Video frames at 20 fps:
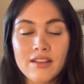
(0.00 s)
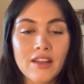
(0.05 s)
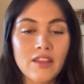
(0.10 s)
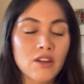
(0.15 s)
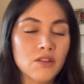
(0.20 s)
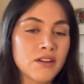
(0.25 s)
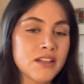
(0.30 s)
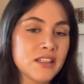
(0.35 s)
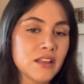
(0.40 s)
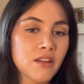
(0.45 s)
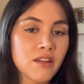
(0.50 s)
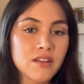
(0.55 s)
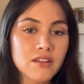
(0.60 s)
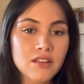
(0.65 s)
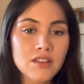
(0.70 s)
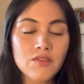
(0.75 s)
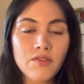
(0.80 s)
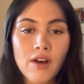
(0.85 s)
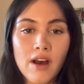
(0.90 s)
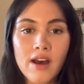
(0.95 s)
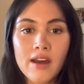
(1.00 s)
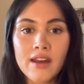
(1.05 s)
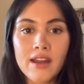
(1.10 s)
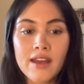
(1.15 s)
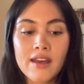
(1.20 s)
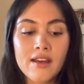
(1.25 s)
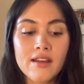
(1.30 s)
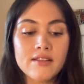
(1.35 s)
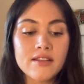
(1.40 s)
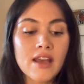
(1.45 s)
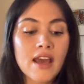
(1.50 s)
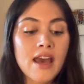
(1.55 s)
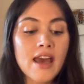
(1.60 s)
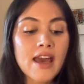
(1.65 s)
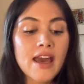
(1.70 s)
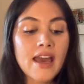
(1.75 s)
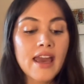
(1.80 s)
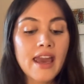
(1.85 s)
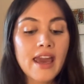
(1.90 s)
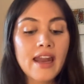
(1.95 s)
And the reason this is fun is
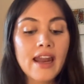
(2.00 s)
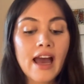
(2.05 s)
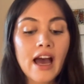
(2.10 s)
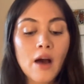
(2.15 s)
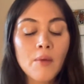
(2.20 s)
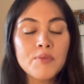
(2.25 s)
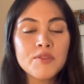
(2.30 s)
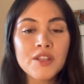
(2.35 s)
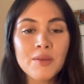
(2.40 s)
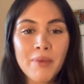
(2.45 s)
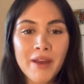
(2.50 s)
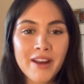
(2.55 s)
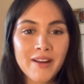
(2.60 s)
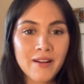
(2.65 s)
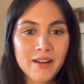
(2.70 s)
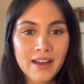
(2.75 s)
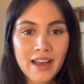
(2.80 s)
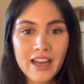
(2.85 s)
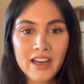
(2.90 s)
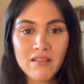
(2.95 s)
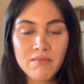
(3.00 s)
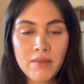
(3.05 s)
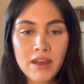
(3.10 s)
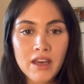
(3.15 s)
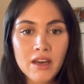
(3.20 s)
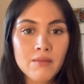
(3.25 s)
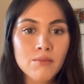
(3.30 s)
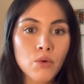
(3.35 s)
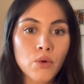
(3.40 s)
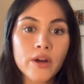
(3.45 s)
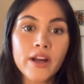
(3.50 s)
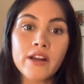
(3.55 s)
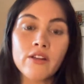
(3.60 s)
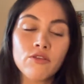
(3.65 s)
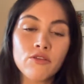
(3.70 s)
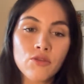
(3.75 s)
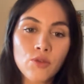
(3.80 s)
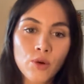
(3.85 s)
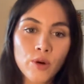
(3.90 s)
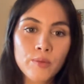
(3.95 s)
it helps the parent kind of make a more
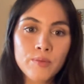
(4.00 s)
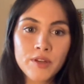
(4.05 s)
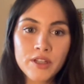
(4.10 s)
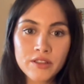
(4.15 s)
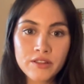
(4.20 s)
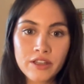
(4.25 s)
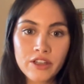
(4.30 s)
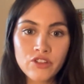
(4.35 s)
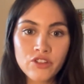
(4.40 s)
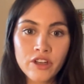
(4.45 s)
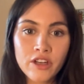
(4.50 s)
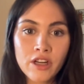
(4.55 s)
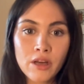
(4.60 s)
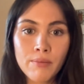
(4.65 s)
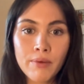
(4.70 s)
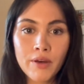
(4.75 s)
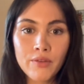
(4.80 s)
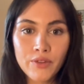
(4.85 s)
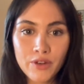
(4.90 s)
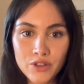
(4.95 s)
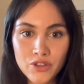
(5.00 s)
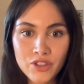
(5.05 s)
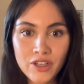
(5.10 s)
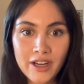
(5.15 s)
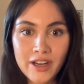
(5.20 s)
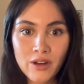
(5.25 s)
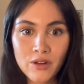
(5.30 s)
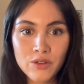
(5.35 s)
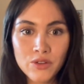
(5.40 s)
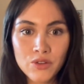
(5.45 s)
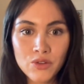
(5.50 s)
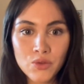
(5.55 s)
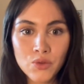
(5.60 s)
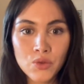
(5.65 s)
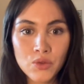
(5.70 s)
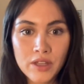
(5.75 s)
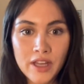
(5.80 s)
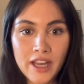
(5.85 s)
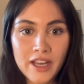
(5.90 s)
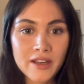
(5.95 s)
informed decision about their child's
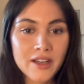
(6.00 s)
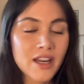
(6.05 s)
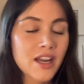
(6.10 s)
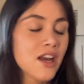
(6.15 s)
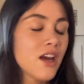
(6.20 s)
schooling.